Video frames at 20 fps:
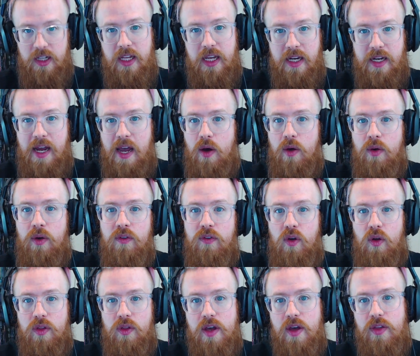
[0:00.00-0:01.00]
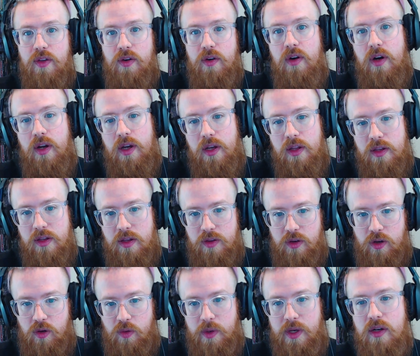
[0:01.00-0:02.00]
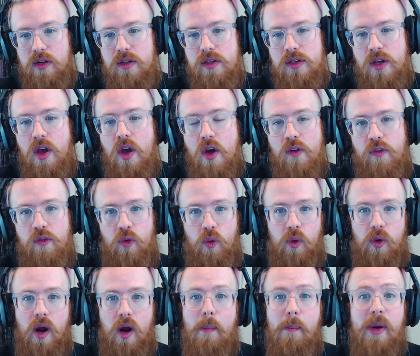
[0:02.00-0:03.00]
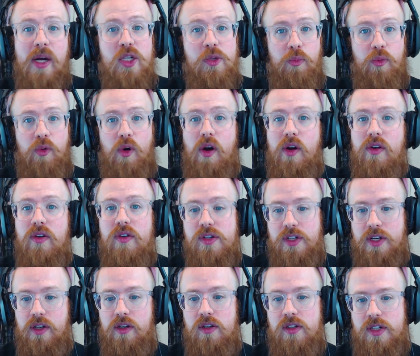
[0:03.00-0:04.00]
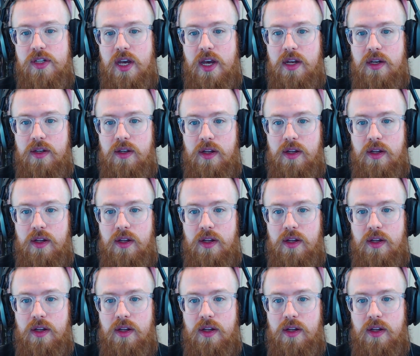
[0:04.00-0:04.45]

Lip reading: down of all the other careers for a much broader skill set.